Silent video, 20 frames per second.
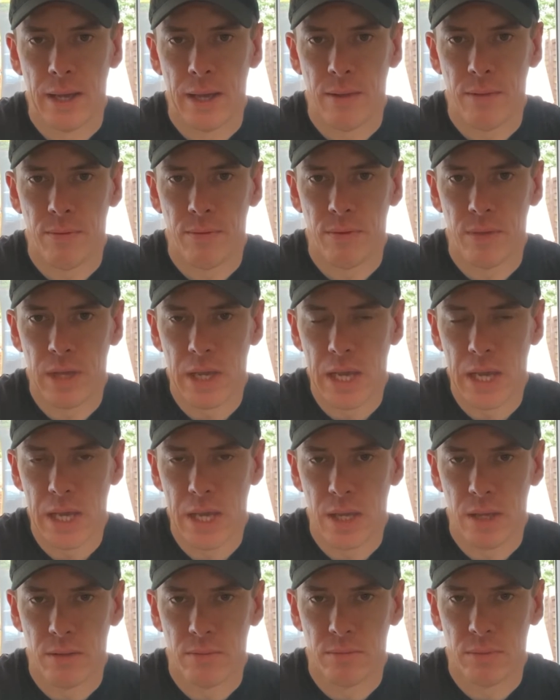the
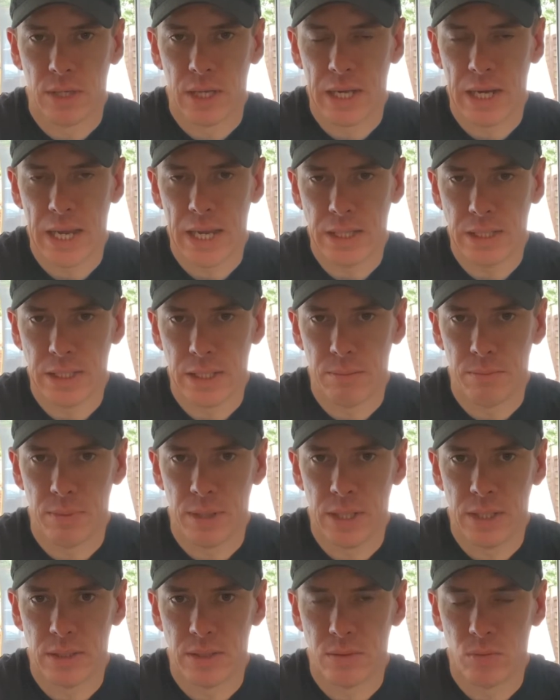connecting
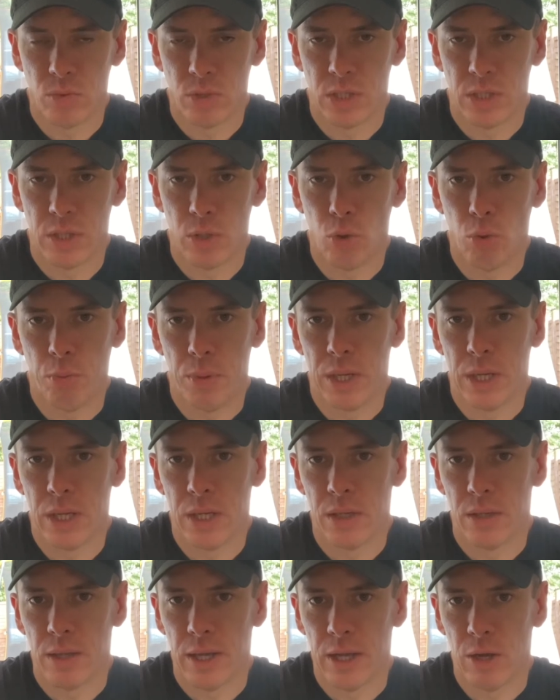bits will still be
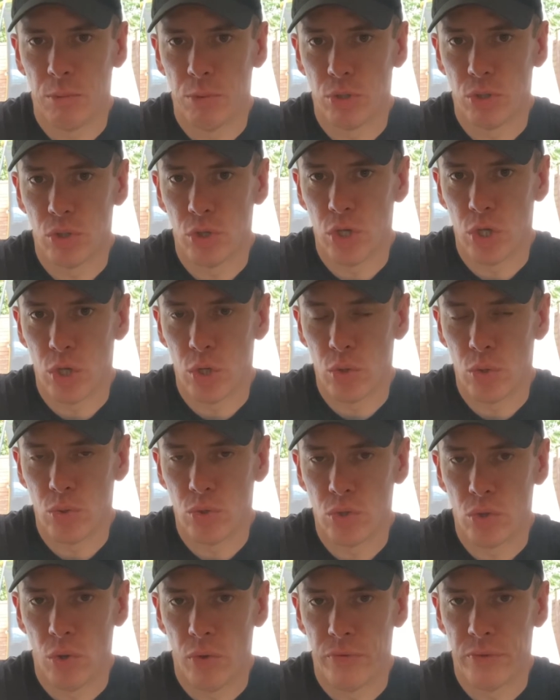able to
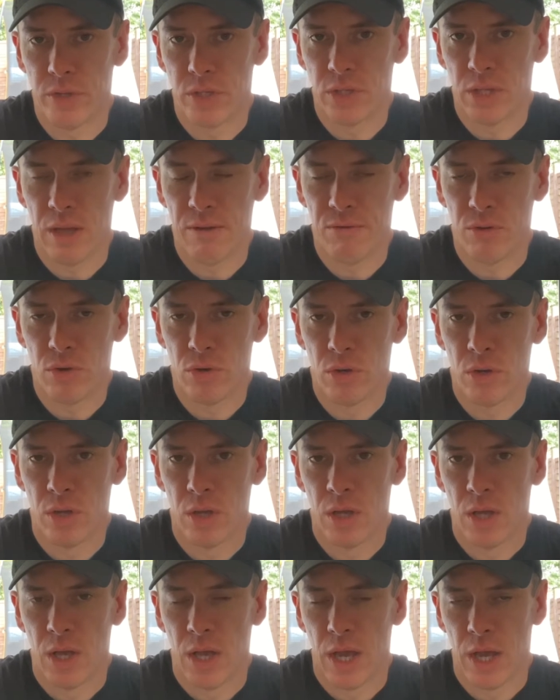use on the 7
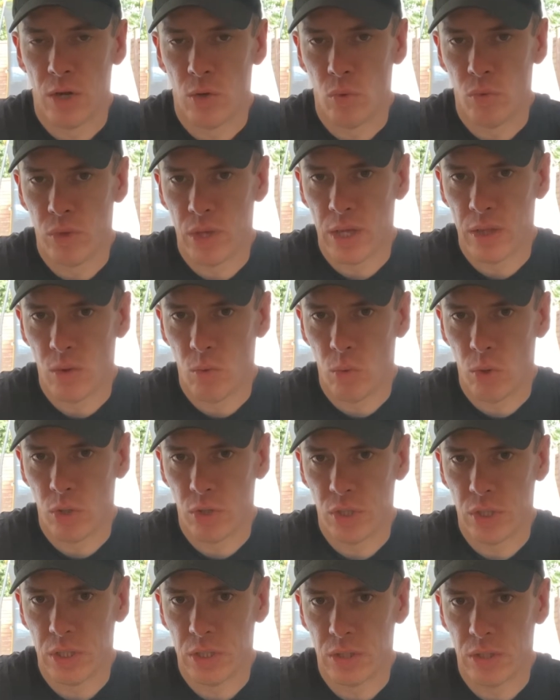and all the other
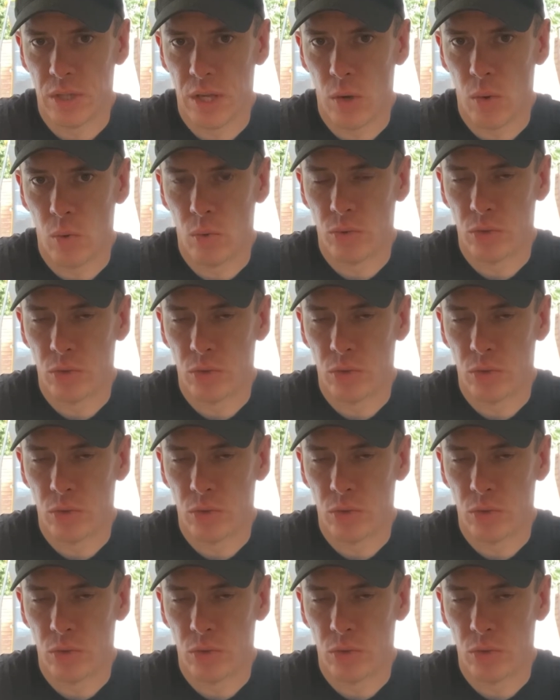watches still.